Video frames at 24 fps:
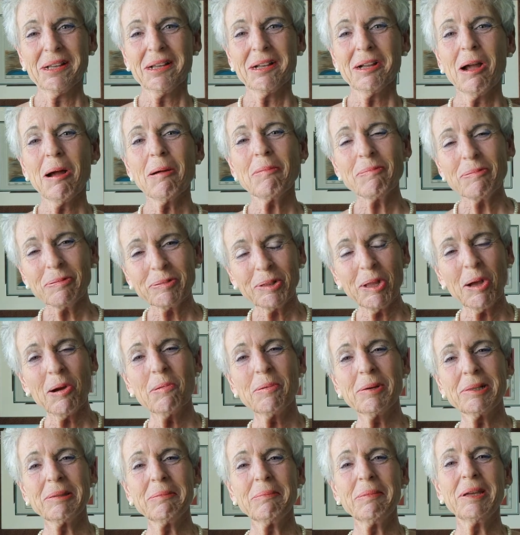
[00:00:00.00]
Come flow
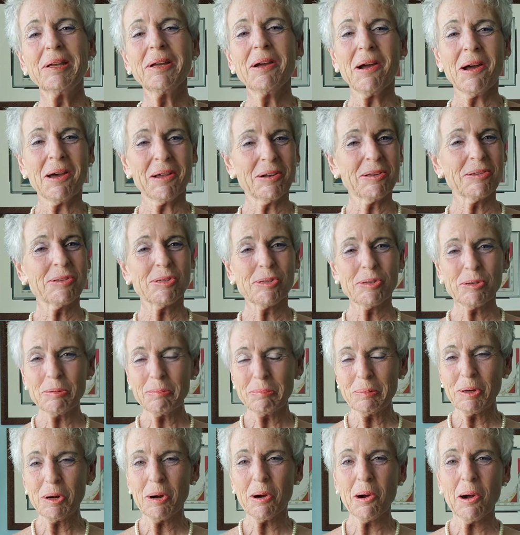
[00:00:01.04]
with me on a
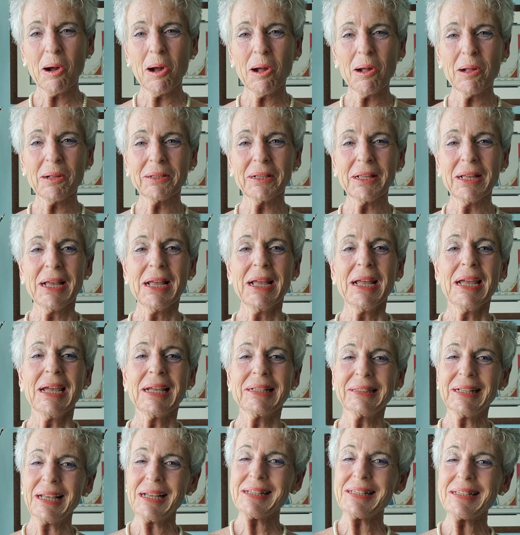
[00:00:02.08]
Zoom call
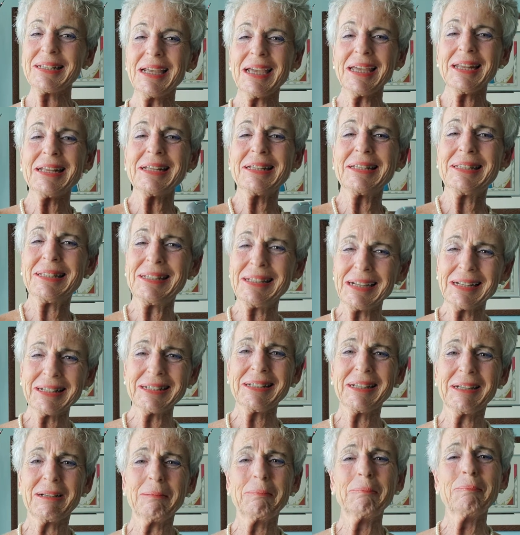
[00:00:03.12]
and let's get
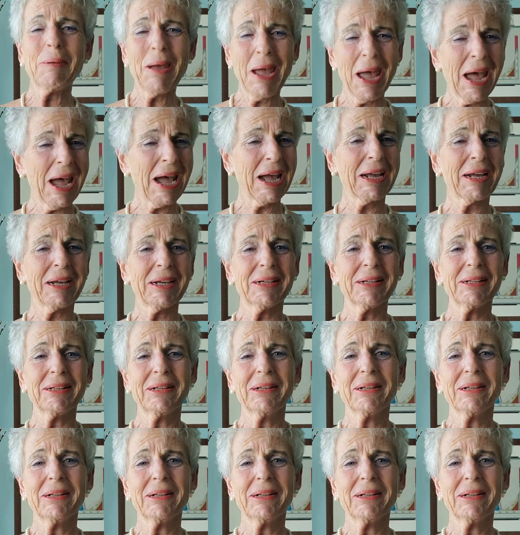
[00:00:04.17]
addicted back